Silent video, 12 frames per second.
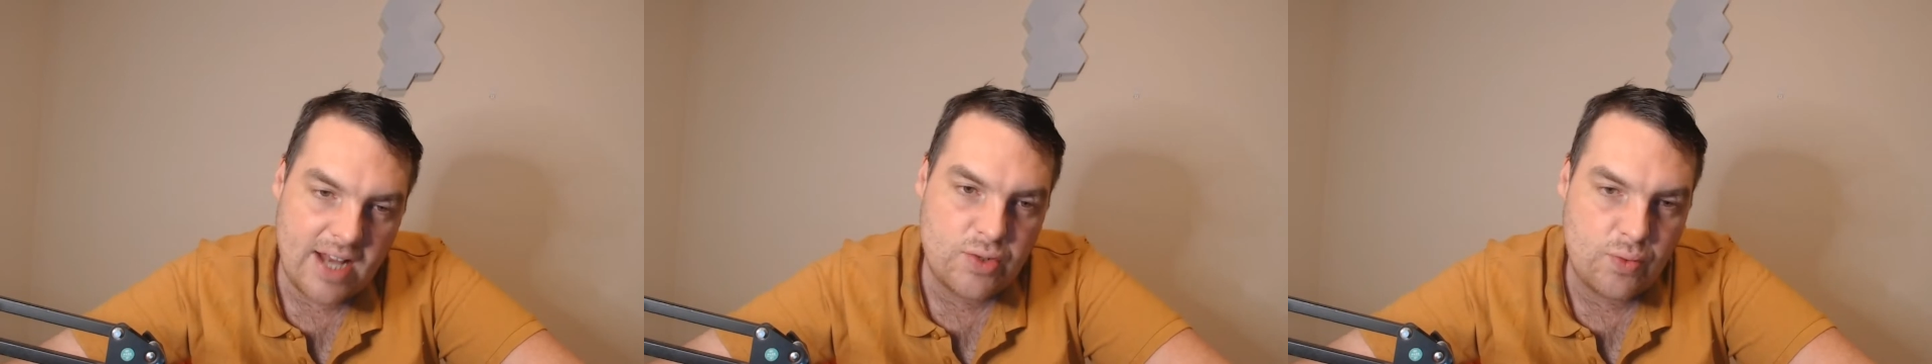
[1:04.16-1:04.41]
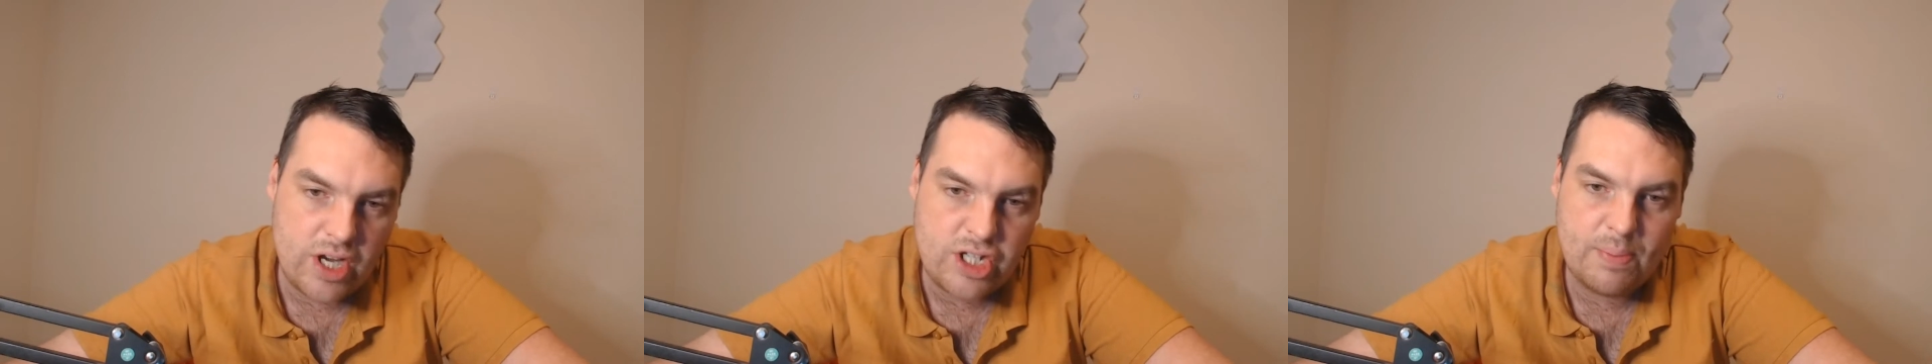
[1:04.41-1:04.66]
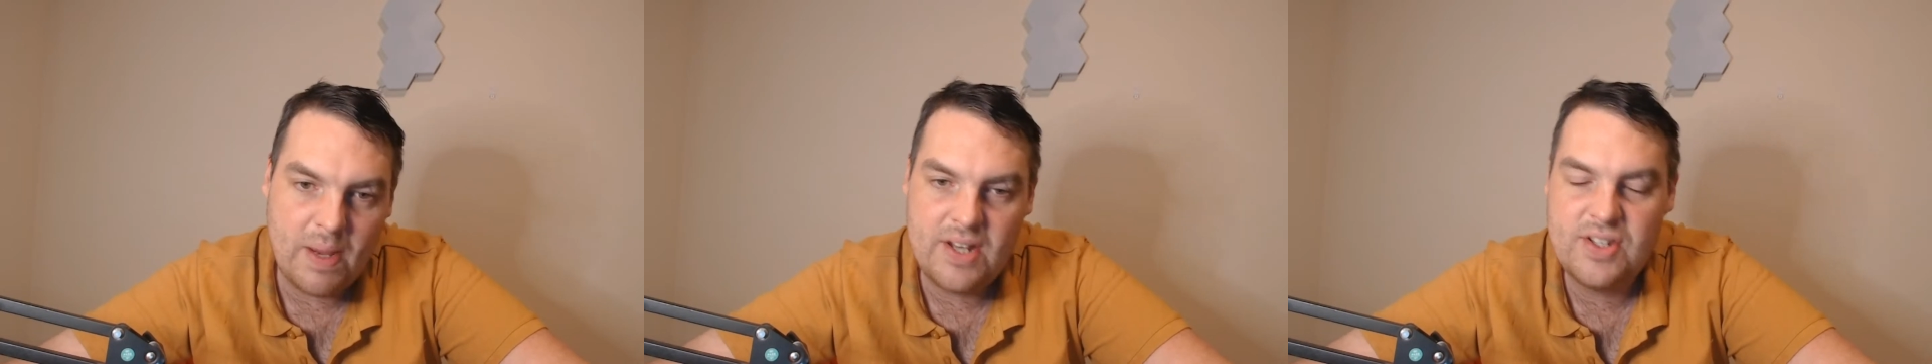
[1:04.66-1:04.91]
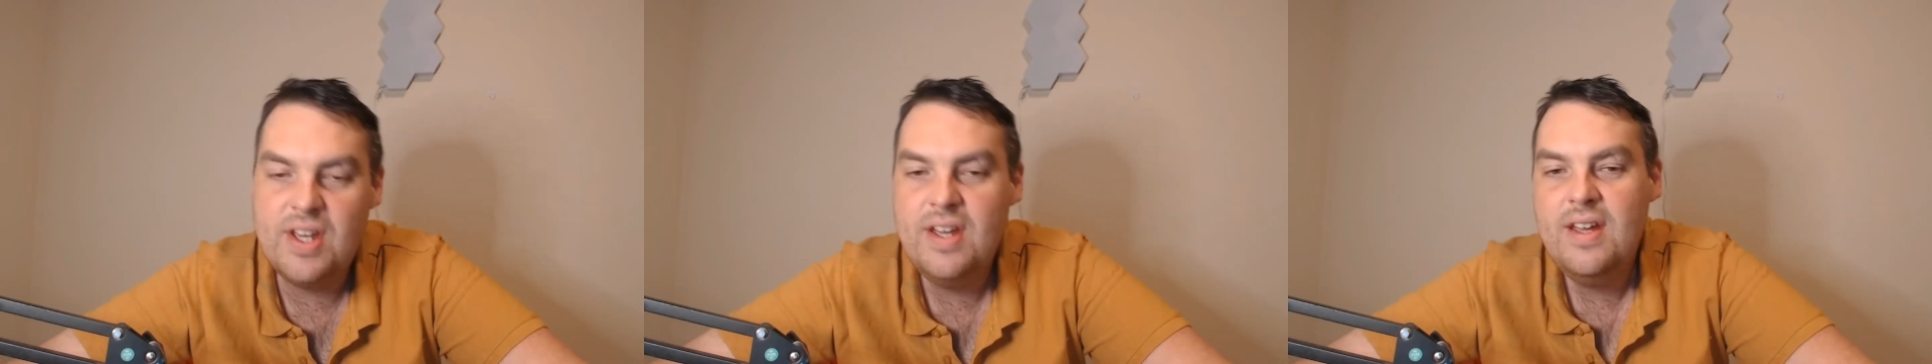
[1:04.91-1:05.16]

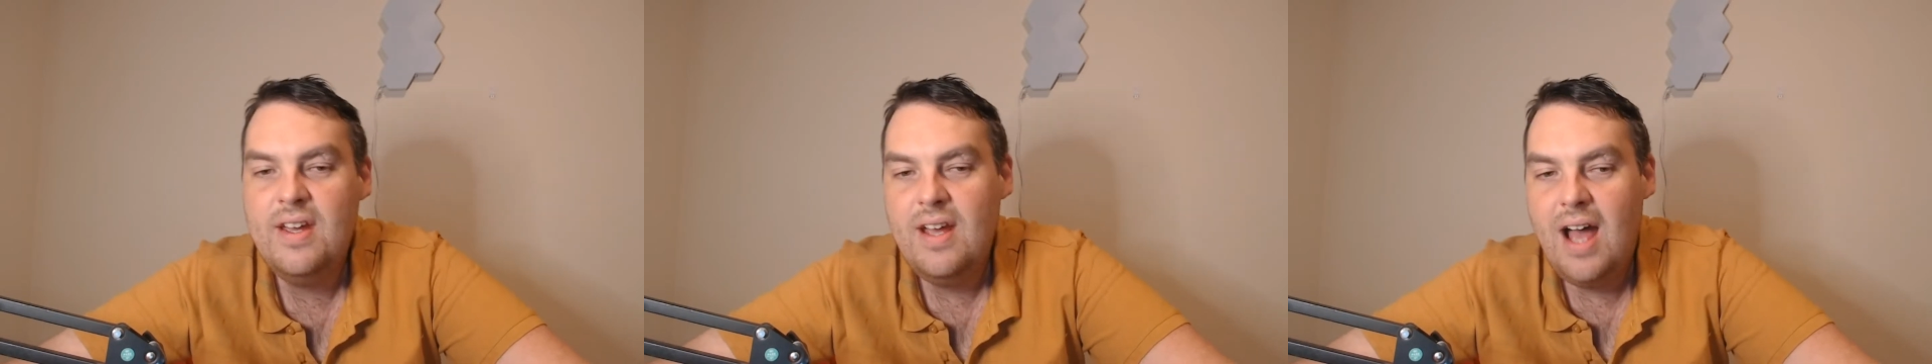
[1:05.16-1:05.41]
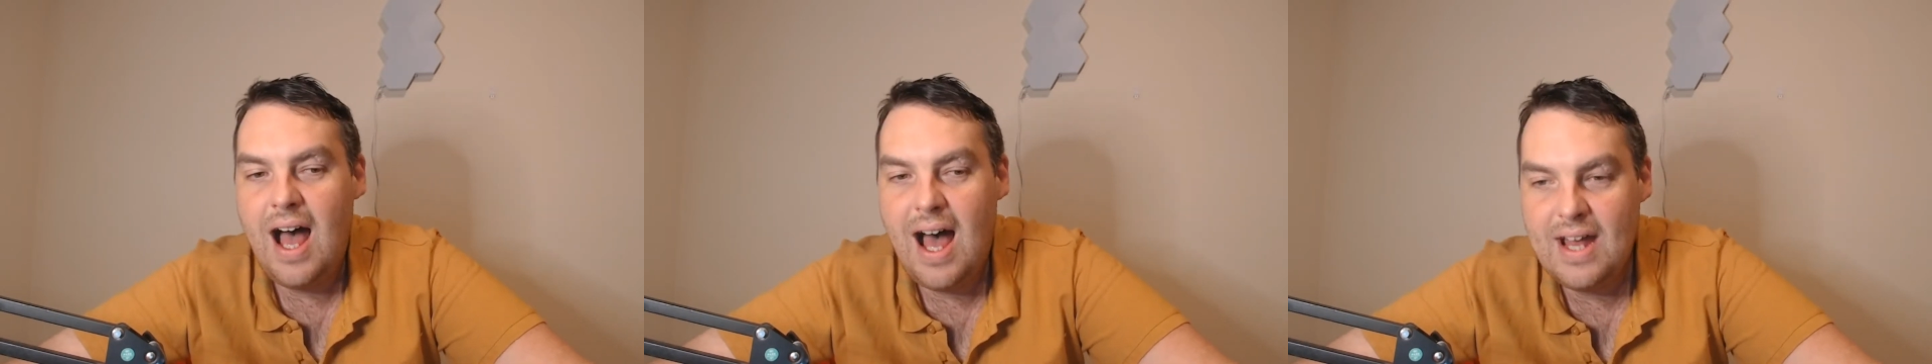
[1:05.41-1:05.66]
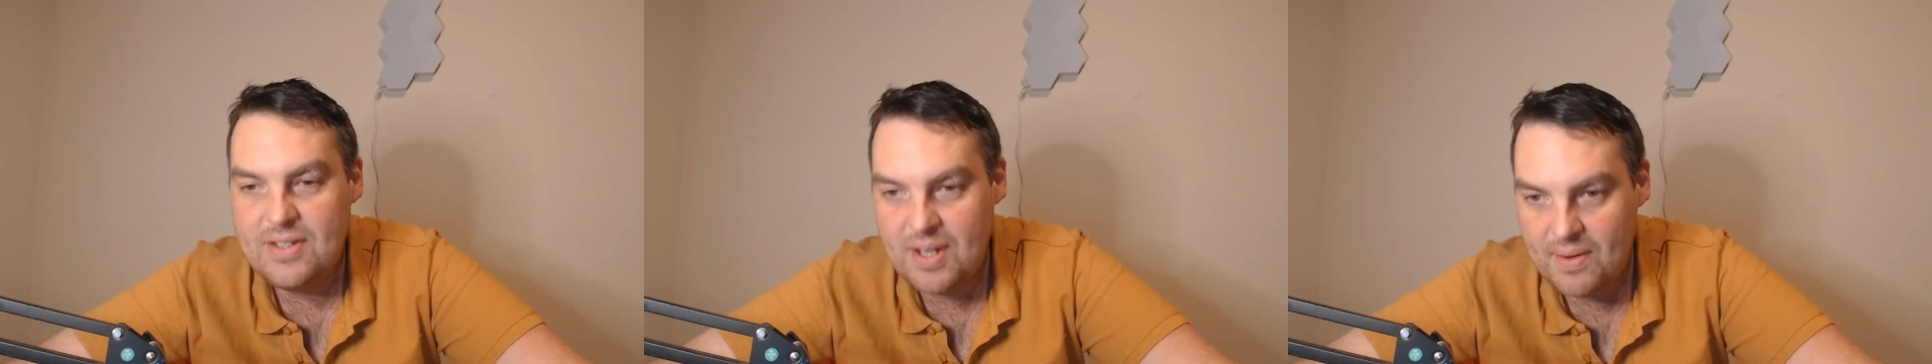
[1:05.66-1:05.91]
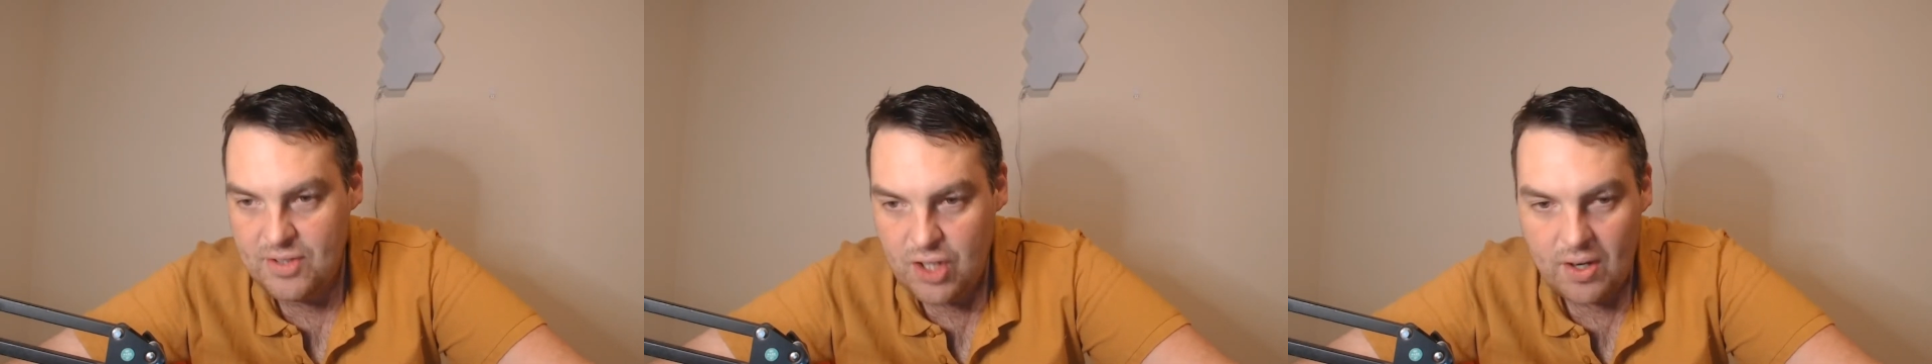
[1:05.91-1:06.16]
Richmond and
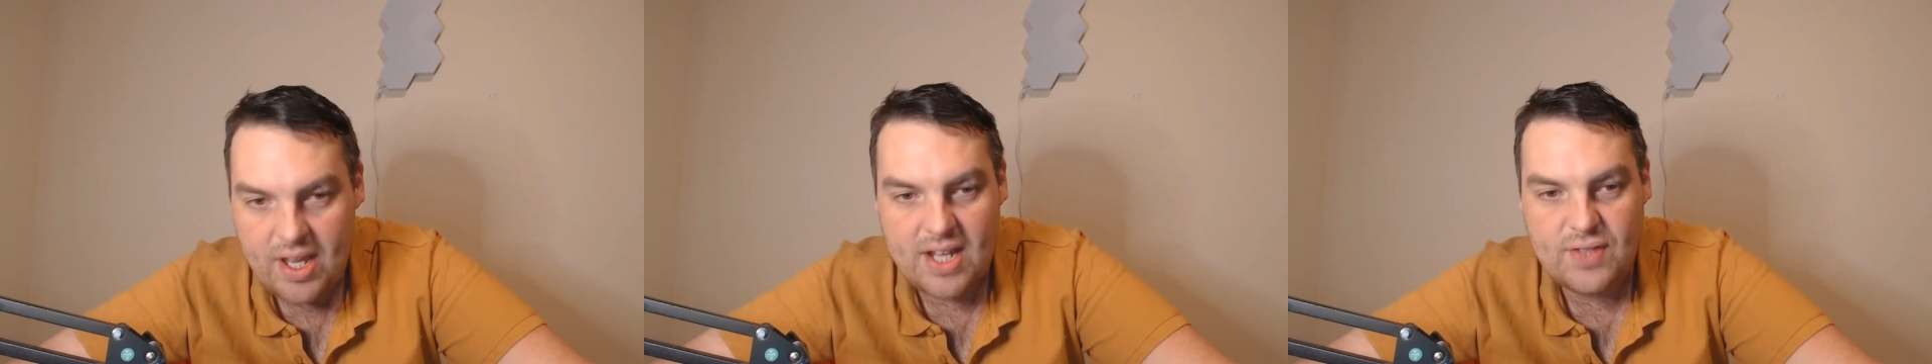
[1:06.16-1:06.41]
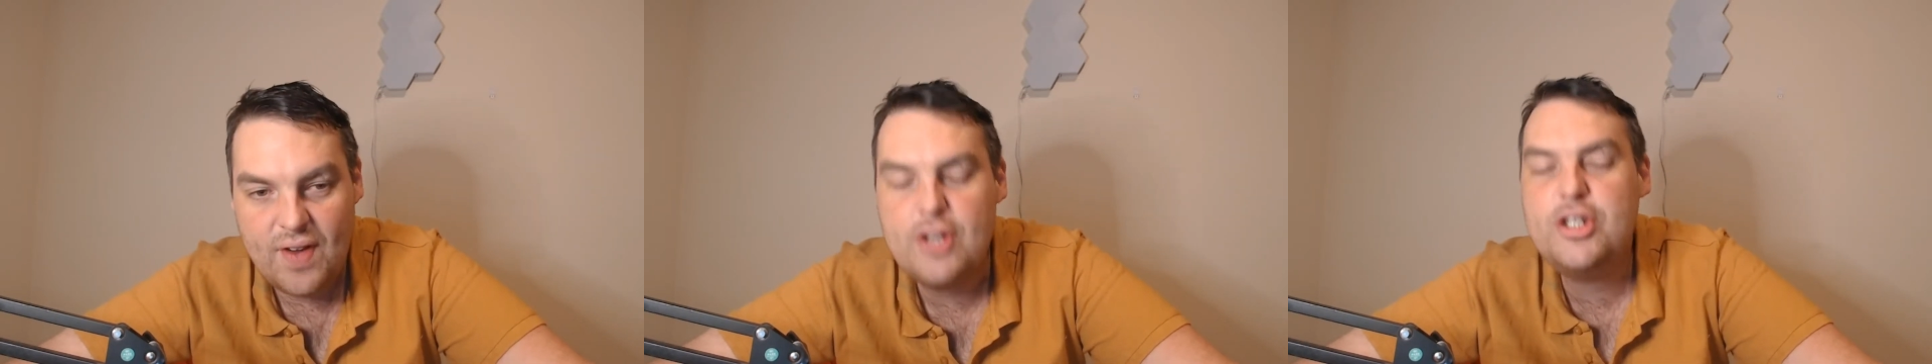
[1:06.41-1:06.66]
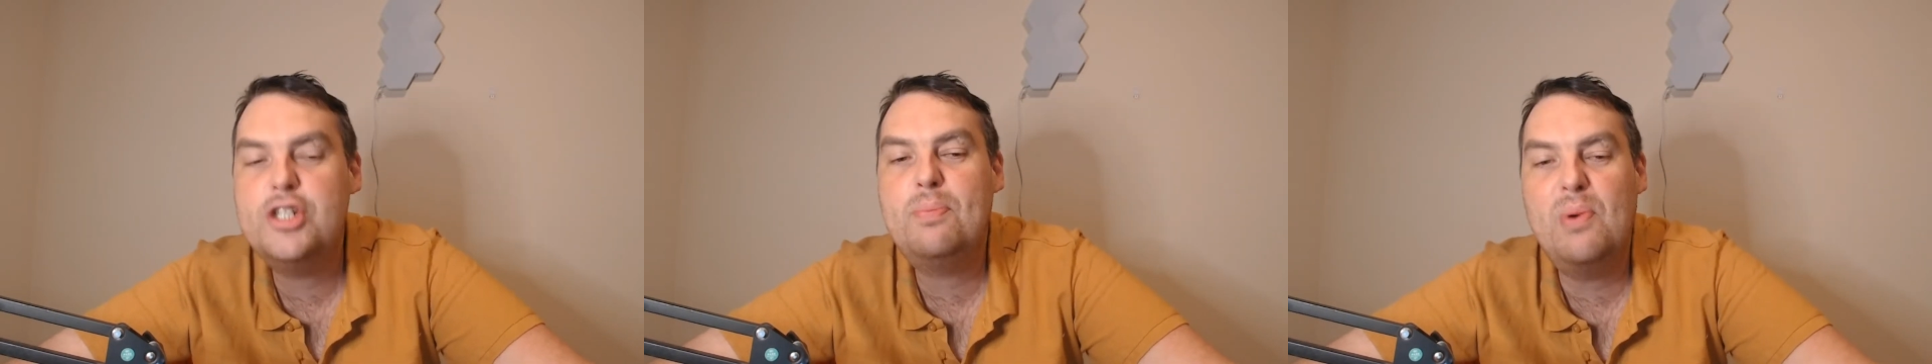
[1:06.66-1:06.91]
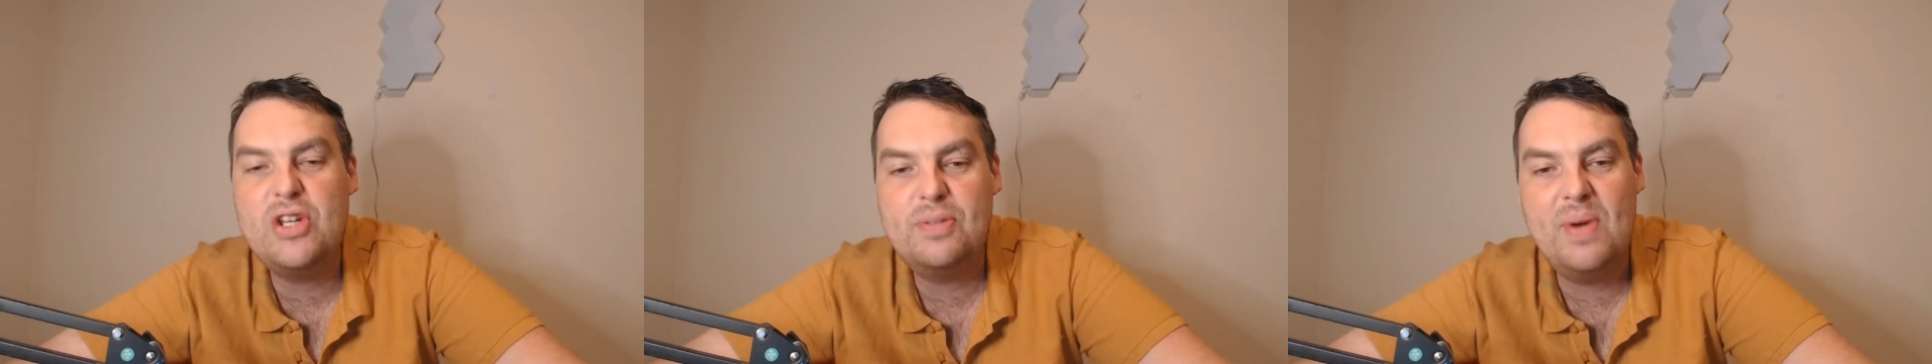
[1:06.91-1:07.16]
Doggies versus
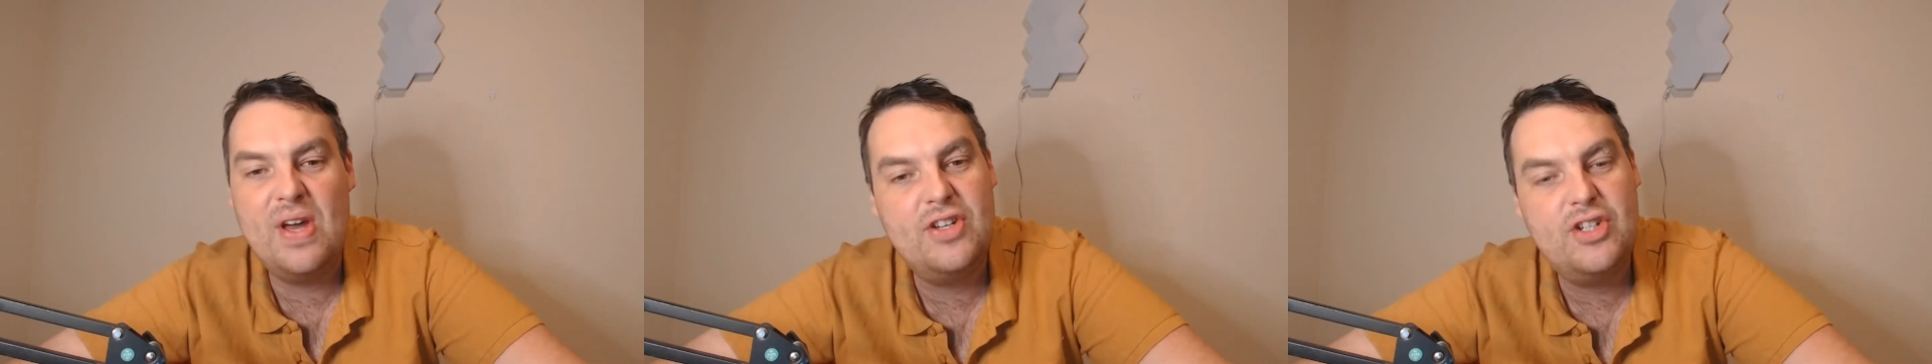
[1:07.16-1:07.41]
Brisbane.